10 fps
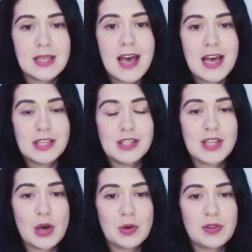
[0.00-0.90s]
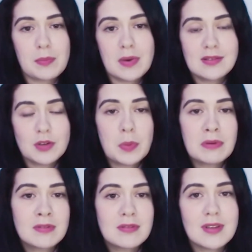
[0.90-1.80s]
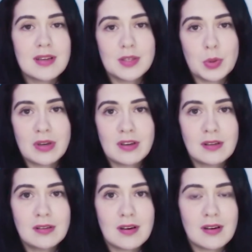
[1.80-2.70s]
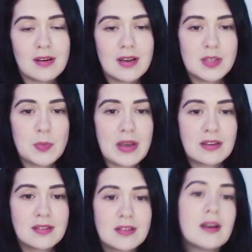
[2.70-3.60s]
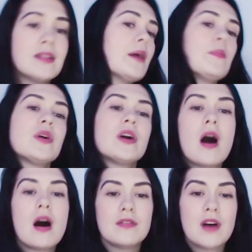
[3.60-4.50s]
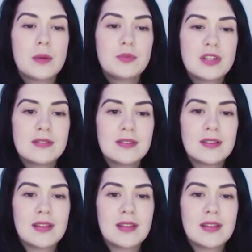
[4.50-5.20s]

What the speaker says: so the MasterBundles editorial has picked a number of options